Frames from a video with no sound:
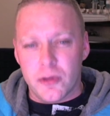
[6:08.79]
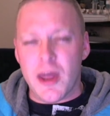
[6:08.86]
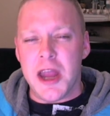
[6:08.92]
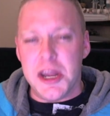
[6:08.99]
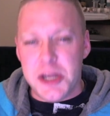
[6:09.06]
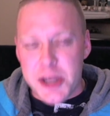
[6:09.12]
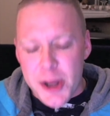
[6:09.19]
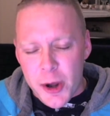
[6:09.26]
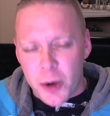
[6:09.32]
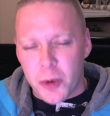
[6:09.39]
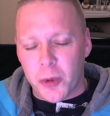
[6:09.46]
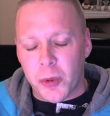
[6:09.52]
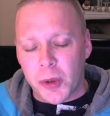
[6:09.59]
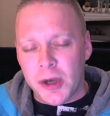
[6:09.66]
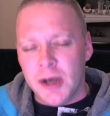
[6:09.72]
They
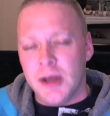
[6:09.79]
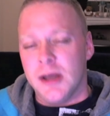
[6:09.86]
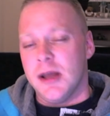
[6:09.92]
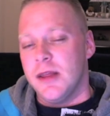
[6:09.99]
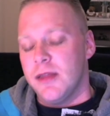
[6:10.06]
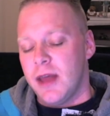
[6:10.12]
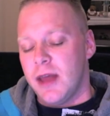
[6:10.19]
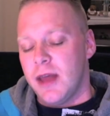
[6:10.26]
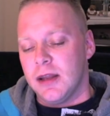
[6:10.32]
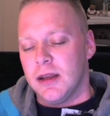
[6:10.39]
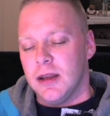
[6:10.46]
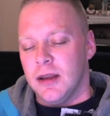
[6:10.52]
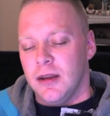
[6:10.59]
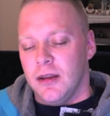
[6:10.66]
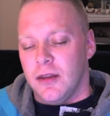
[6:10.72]
know that